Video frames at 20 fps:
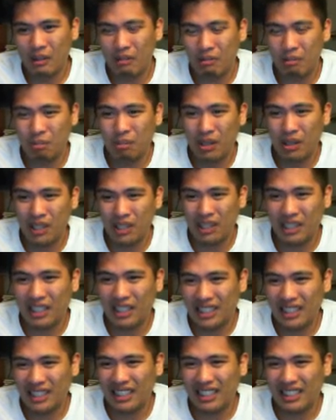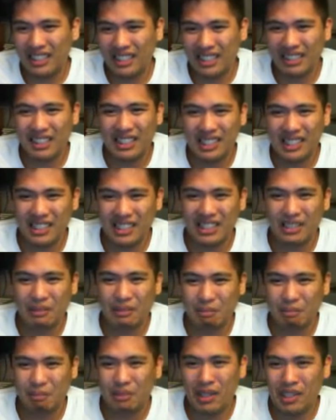but I think he's
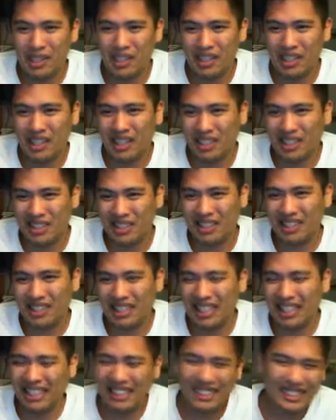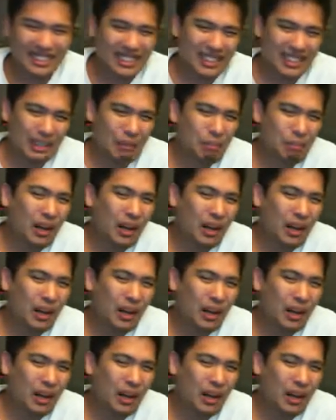just missing, I guess, the